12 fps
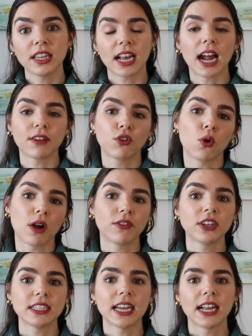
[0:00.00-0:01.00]
they kind of go off
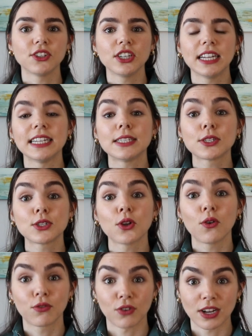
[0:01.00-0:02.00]
on a tangent. It's
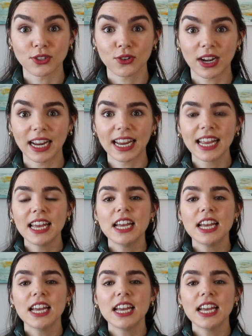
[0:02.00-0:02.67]
so frustrating.